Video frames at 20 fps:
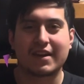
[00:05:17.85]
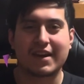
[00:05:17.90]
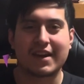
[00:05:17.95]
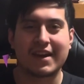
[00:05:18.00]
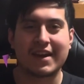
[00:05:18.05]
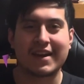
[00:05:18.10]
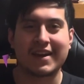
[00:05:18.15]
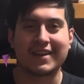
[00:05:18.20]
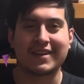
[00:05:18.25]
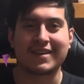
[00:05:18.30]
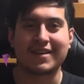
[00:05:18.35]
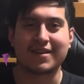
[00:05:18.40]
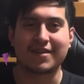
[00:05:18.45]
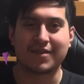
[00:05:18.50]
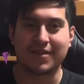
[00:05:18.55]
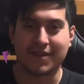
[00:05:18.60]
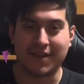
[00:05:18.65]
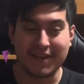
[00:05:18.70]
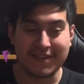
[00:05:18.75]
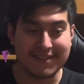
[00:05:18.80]
And
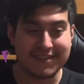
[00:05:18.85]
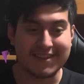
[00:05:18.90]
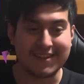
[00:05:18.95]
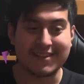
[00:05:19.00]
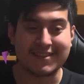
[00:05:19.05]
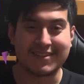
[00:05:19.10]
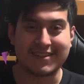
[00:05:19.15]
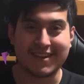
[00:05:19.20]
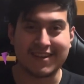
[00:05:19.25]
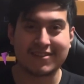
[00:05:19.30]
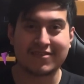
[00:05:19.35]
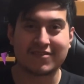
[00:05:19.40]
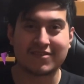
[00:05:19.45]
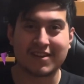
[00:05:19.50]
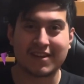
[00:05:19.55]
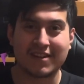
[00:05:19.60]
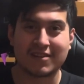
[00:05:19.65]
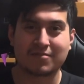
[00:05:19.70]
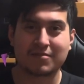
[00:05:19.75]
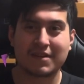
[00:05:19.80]
this is
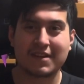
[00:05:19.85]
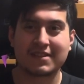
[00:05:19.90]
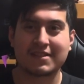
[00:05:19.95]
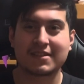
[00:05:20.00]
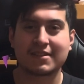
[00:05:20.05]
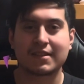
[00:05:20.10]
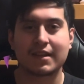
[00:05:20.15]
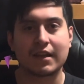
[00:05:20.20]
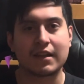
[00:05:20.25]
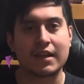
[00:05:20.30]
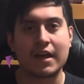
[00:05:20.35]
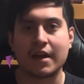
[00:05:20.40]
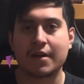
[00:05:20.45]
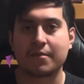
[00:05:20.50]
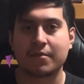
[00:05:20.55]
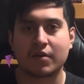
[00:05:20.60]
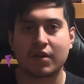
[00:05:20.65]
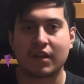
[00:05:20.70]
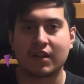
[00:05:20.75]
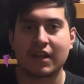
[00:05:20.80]
interesting because we get to see a lot of
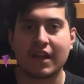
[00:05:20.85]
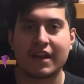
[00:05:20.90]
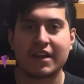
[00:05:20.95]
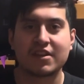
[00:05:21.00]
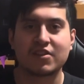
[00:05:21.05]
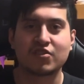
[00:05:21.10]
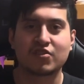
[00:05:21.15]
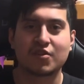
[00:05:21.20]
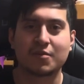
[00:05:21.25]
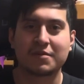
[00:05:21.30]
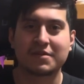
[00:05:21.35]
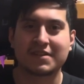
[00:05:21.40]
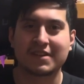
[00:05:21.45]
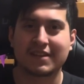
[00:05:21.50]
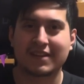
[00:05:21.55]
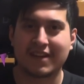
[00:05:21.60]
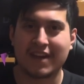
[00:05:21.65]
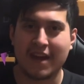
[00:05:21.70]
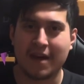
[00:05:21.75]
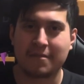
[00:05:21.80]
YouTubers
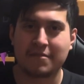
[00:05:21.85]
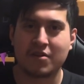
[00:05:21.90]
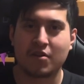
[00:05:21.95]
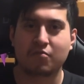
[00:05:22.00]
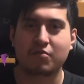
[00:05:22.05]
in cameo.